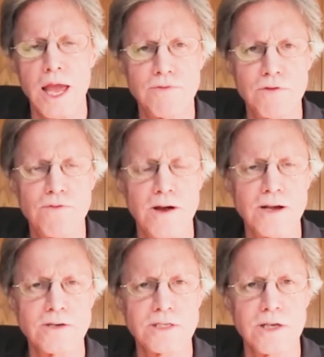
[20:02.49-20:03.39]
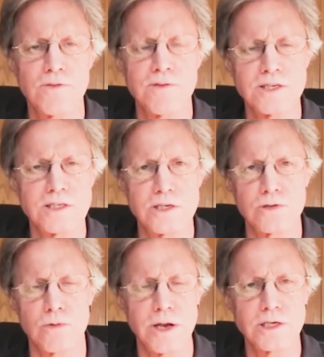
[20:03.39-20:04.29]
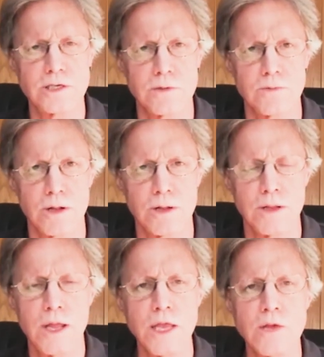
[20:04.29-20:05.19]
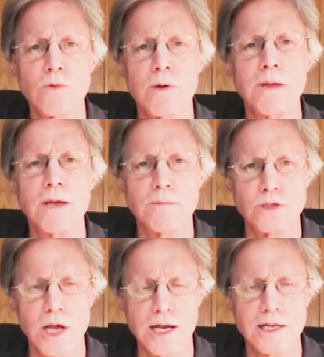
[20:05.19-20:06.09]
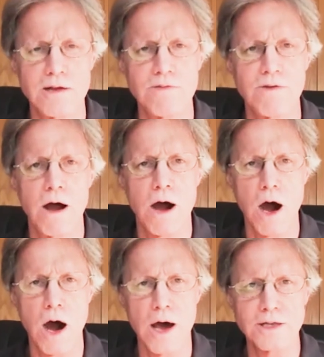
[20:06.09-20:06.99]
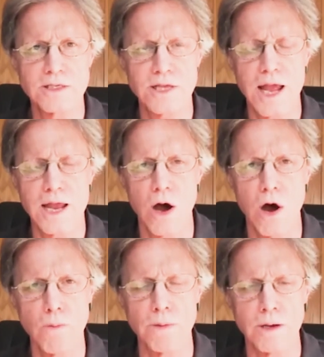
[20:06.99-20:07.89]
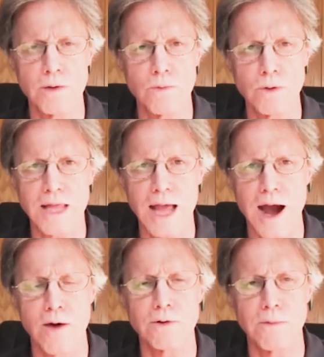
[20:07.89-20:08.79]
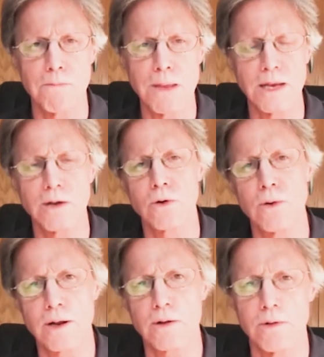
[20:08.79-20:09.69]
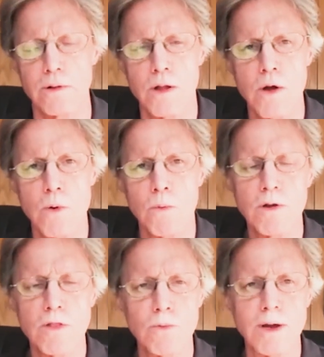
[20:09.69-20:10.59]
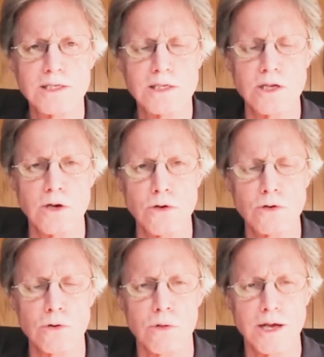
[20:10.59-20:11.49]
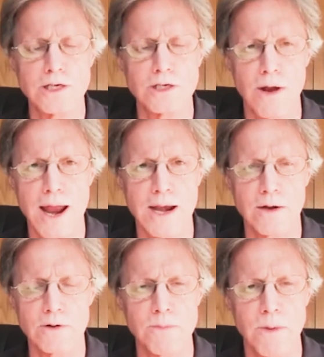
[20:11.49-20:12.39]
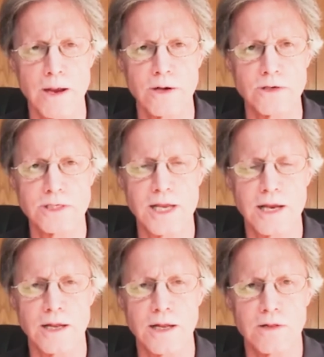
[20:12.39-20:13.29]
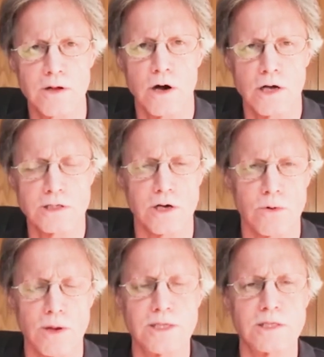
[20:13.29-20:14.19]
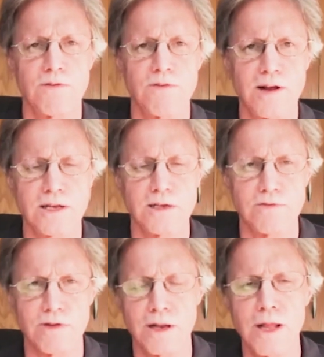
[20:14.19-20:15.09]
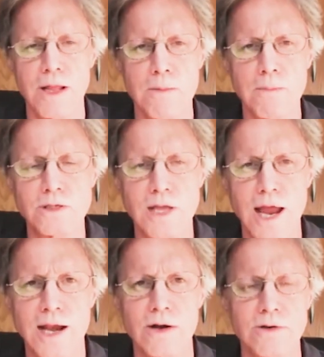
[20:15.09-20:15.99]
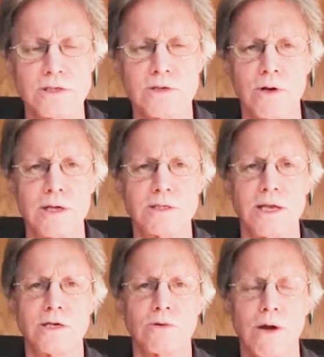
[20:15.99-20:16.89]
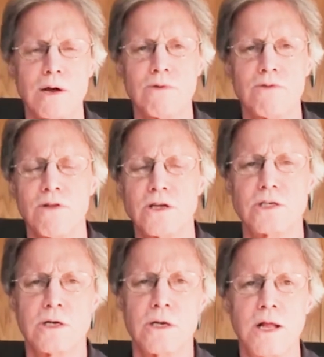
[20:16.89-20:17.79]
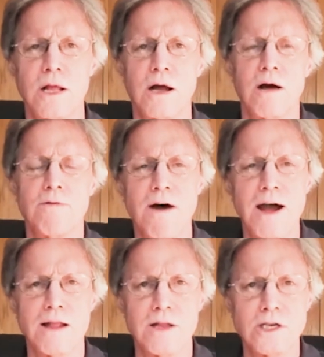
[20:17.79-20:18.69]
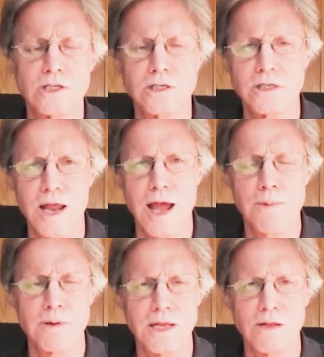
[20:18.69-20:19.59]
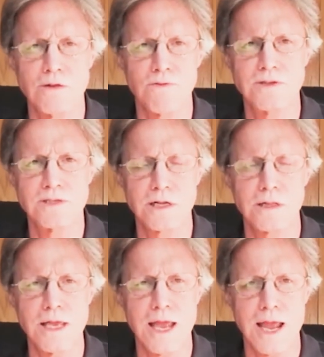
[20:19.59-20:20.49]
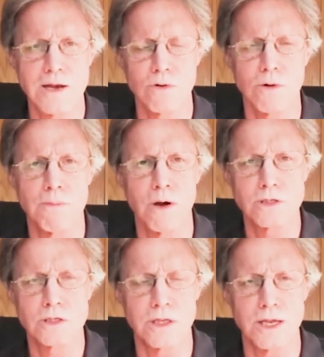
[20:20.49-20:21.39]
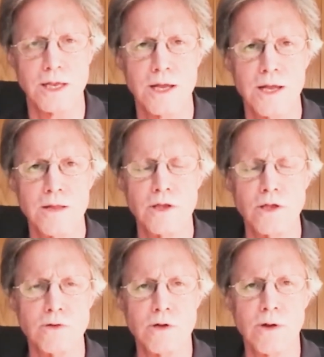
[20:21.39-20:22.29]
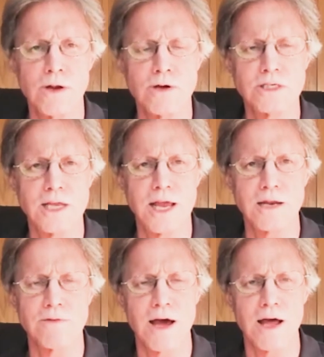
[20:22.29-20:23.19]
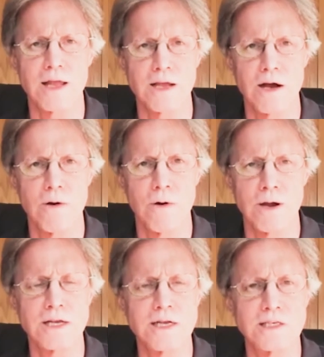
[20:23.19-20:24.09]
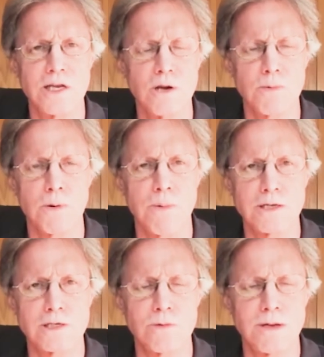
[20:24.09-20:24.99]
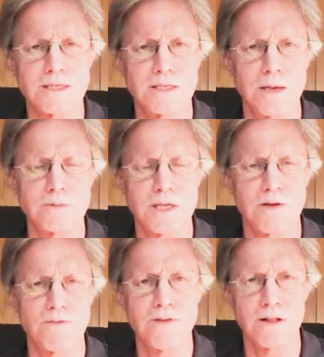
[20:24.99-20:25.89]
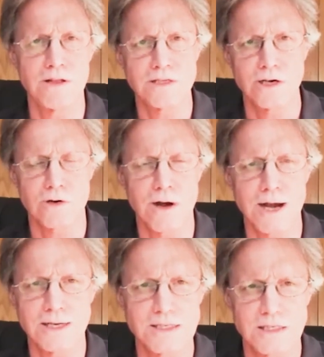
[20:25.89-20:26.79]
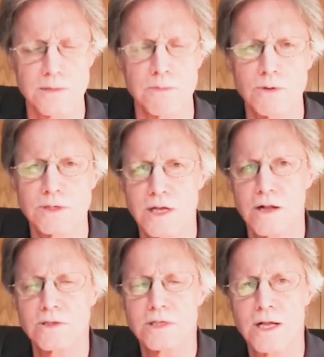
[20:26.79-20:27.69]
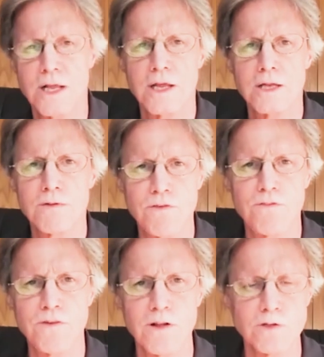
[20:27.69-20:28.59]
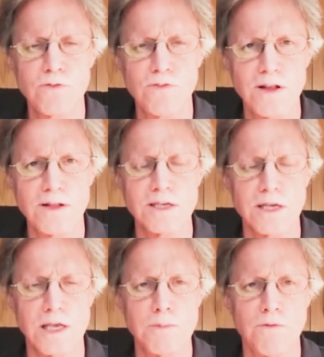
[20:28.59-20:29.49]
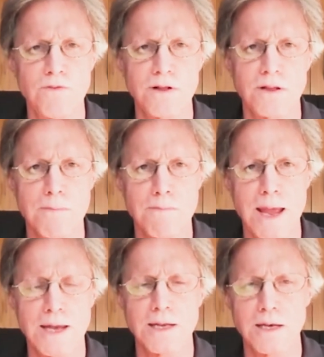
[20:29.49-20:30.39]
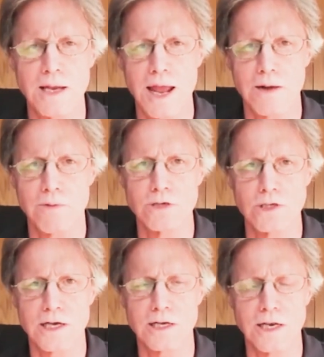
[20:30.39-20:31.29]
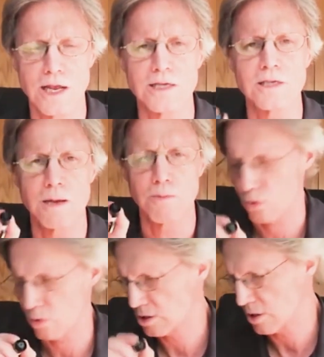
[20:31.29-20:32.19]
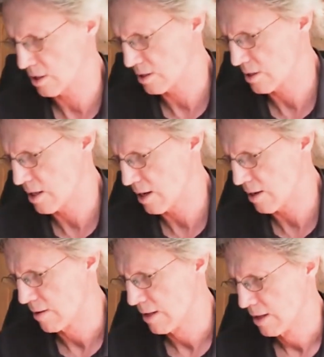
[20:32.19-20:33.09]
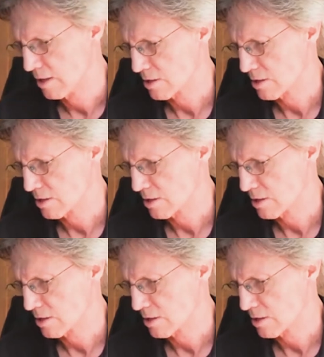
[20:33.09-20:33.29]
And if you find yourself in this situation, well, you want to be objective, honest, and open without being critical. One of the ways that you neutralize your anger is by understanding the cause that creates the effect of it. Most anger is, is a direct reflection of violations that happen either physically and or emotionally that you don't understand and not let go on and continue to perpetuate the same set of feelings and attracting similar results to fulfill those feelings that keep you feeling abandoned and rejected. Yes, I'm crushing it today.